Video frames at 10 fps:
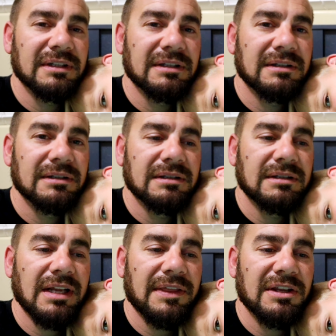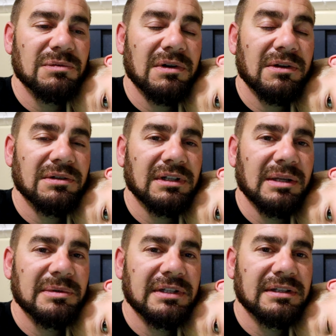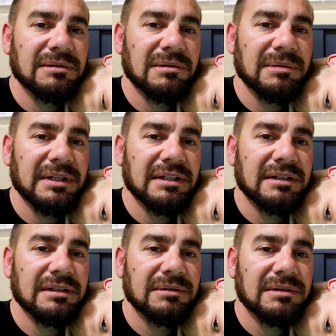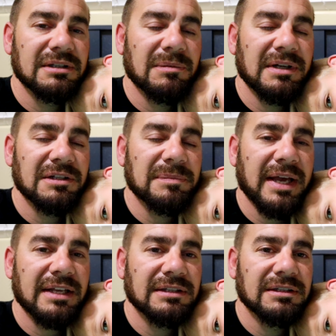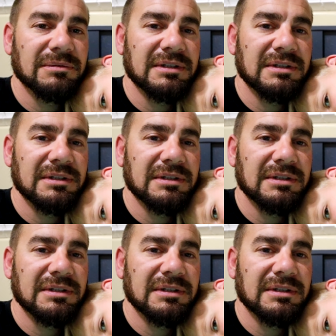And death is one of those glimpses when we when someone else passes.